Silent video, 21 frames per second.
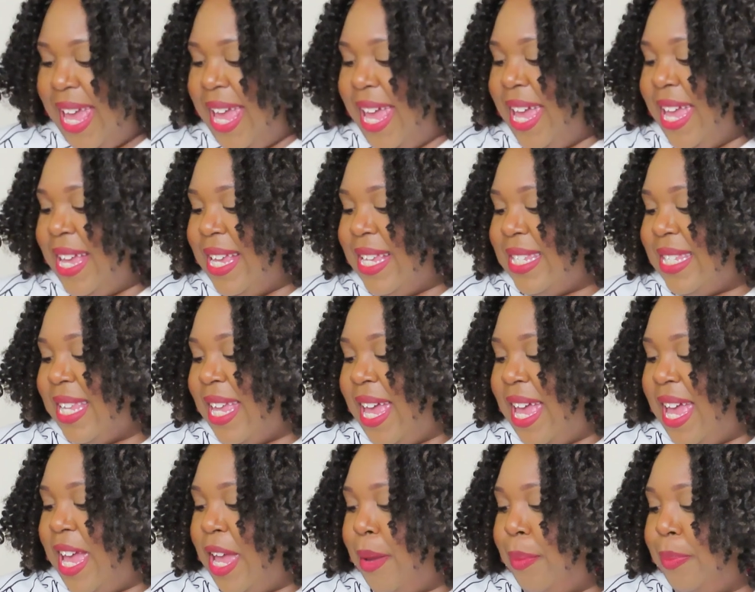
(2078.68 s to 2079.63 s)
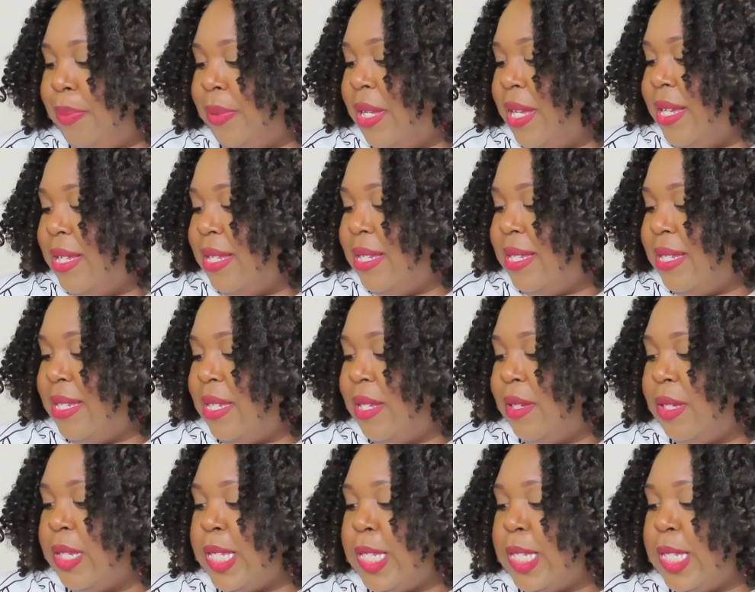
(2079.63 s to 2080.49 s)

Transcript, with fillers: is a plus